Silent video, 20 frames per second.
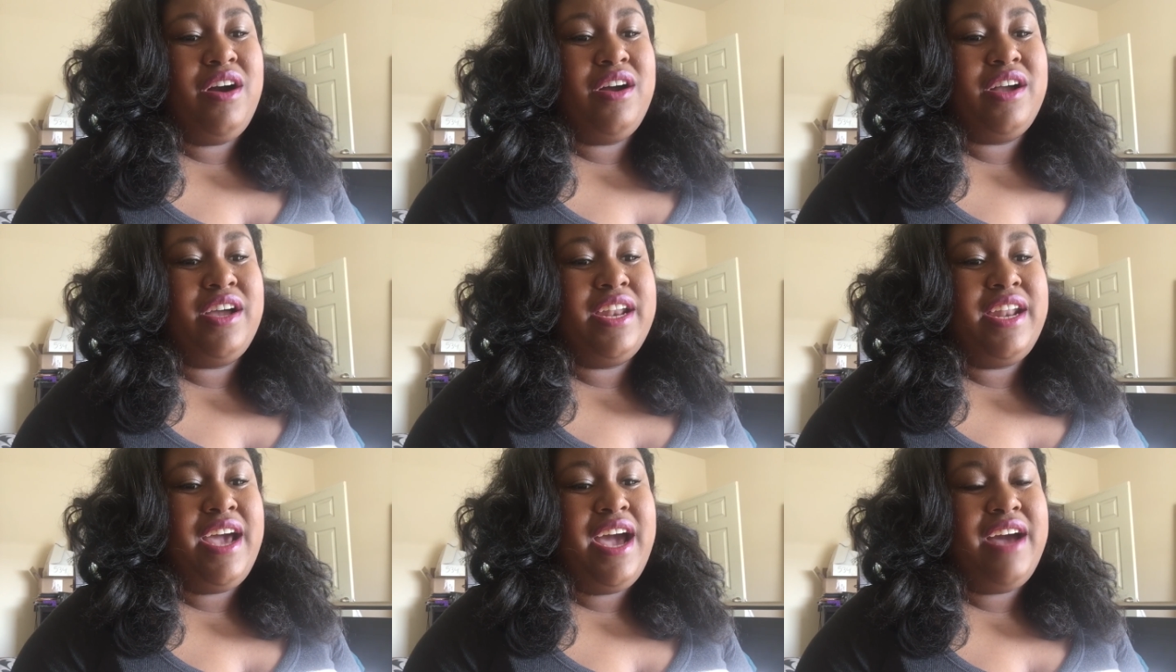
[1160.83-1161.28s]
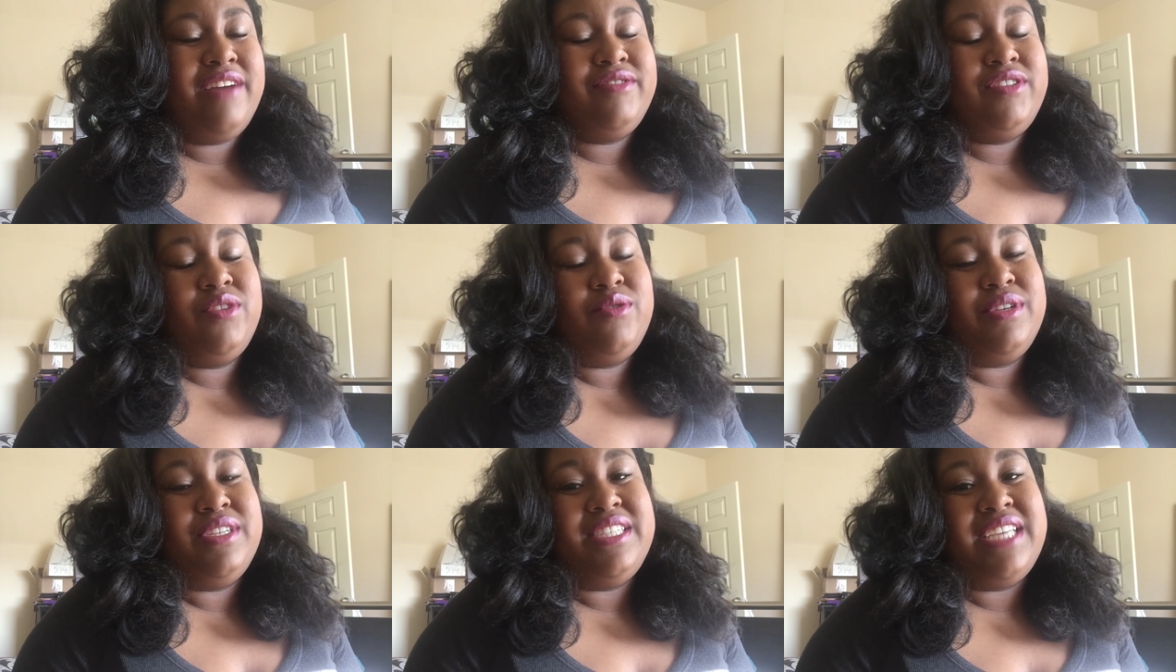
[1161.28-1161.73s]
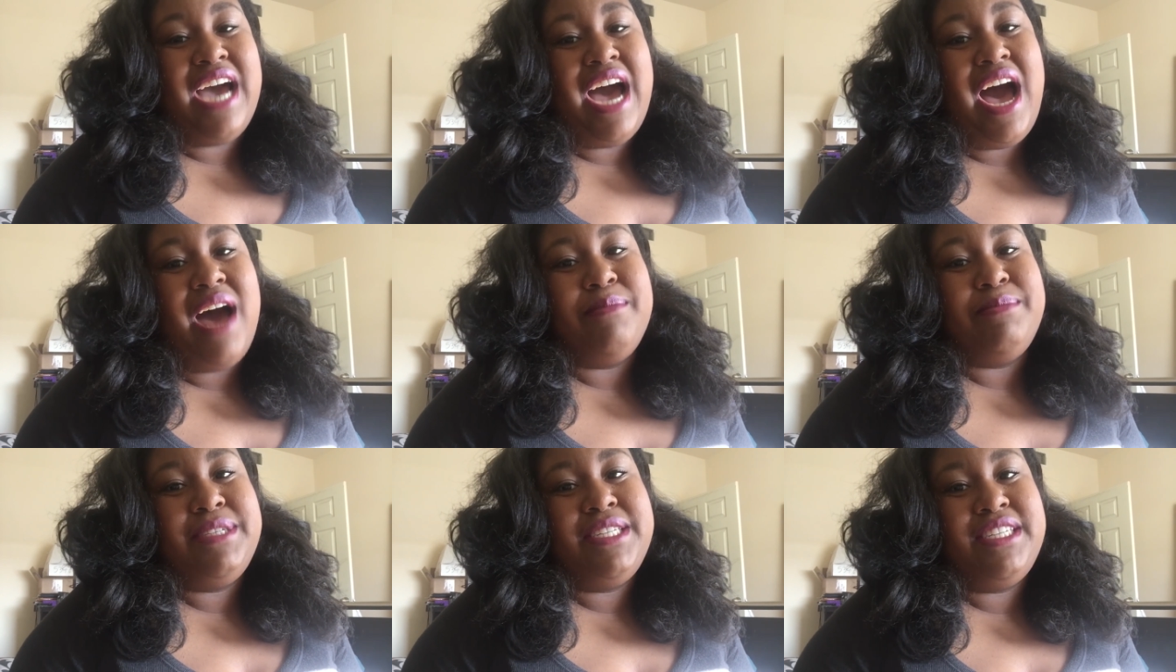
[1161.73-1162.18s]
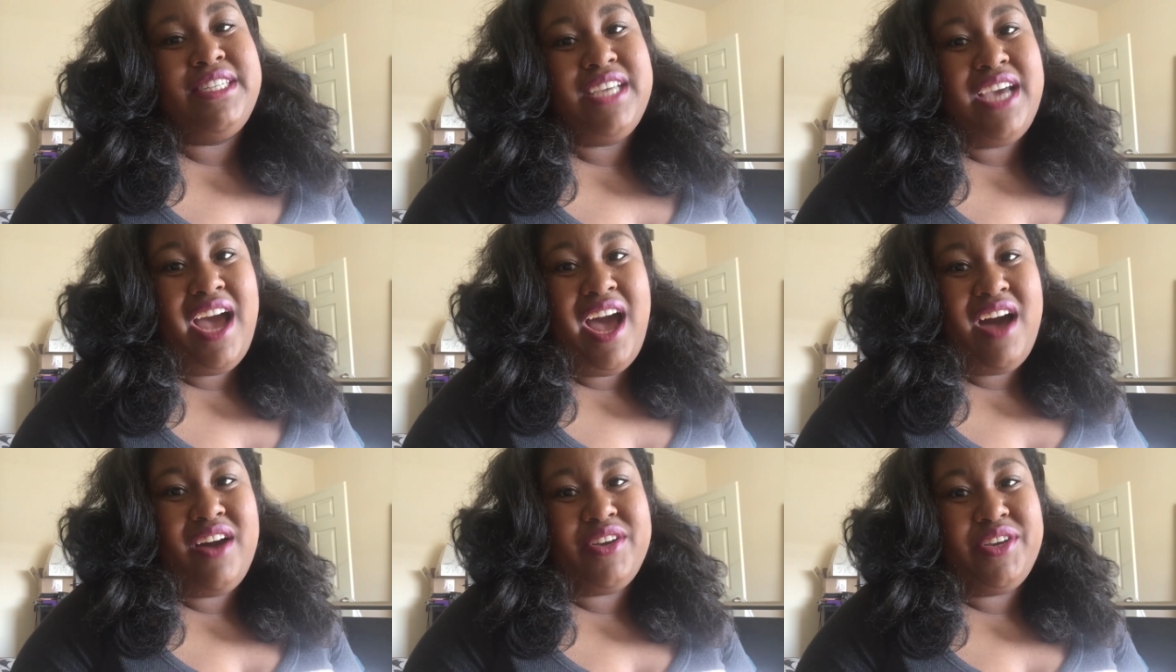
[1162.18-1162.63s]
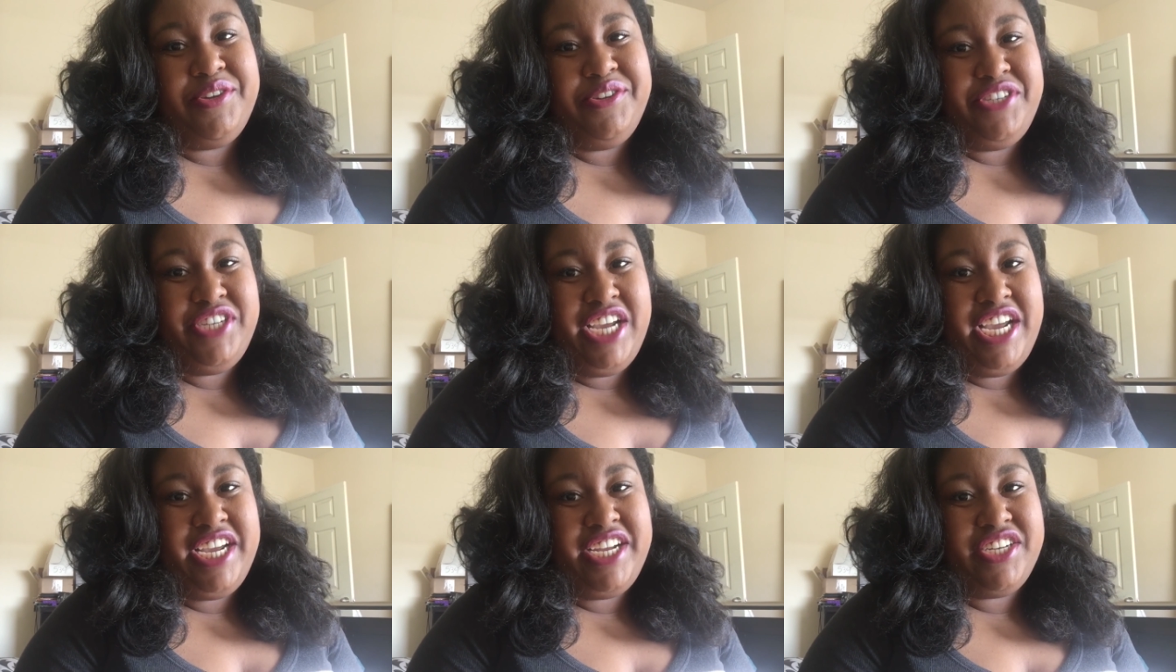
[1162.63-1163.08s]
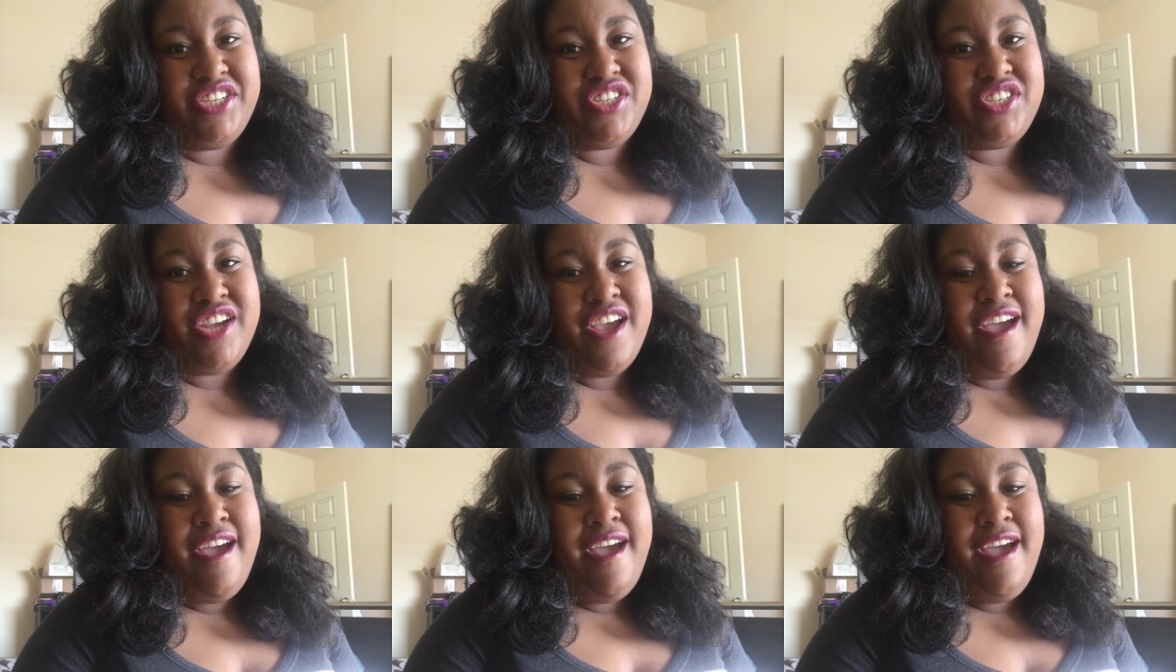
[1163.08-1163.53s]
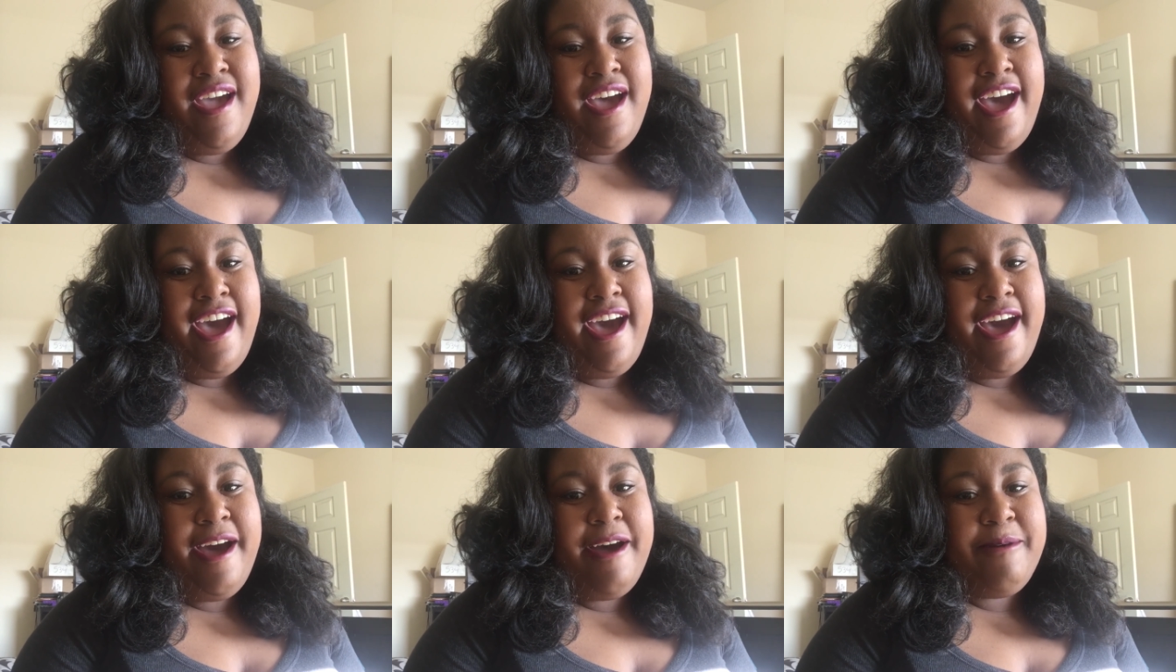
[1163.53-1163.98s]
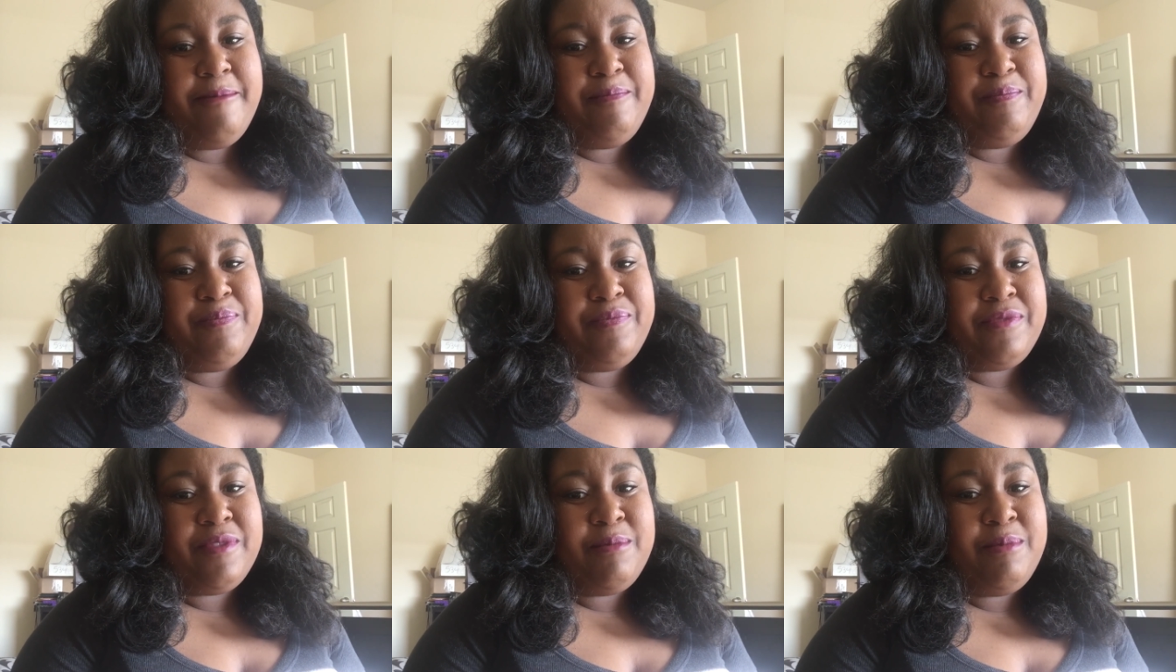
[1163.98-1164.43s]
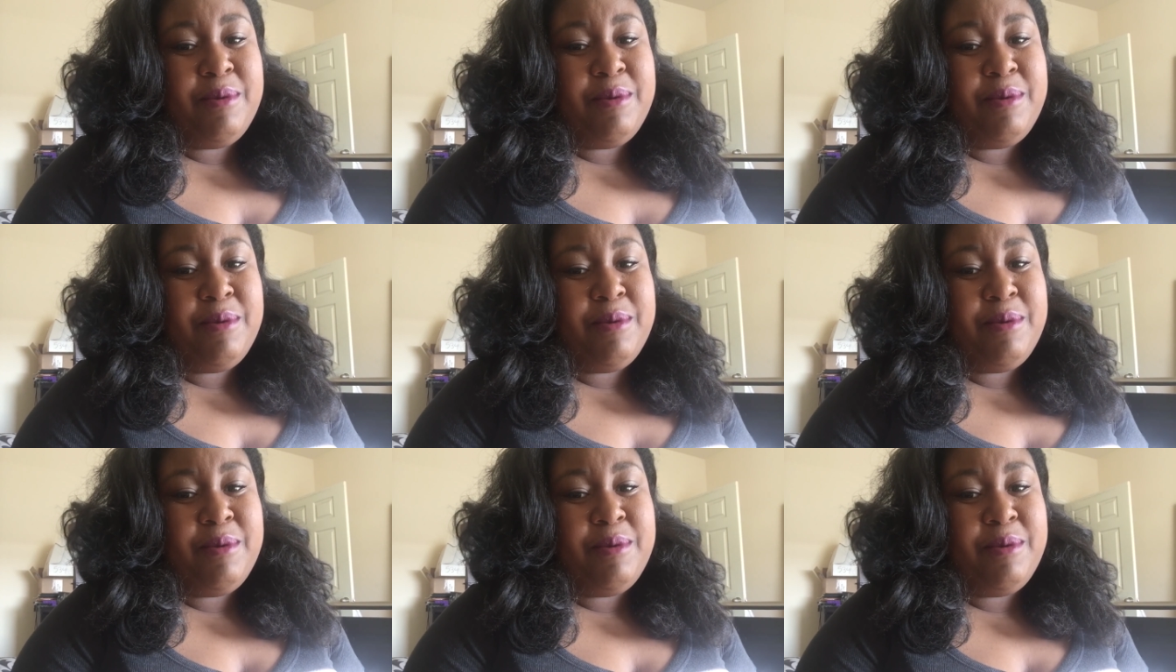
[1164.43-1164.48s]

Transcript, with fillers: are going to have to adapt to how you change um,